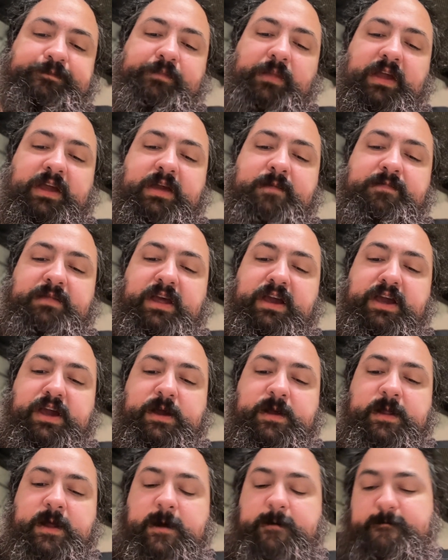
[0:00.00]
keep
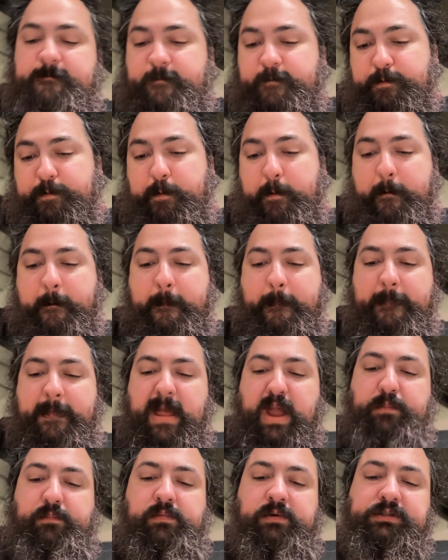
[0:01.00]
thinking that
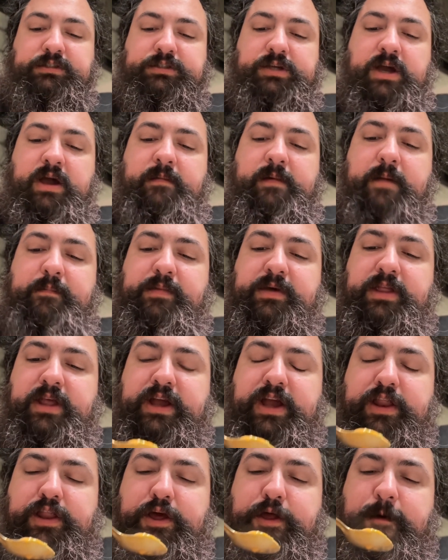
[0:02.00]
we need to come up with like
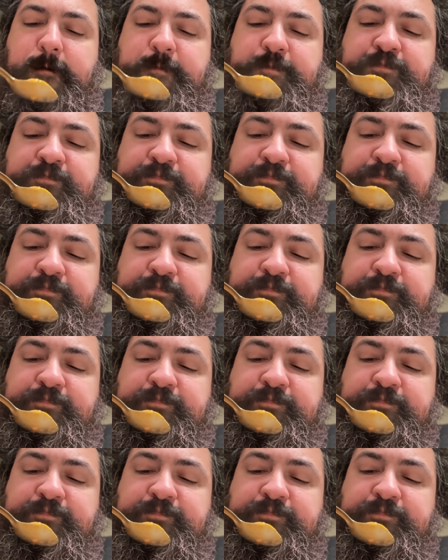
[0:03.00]
a little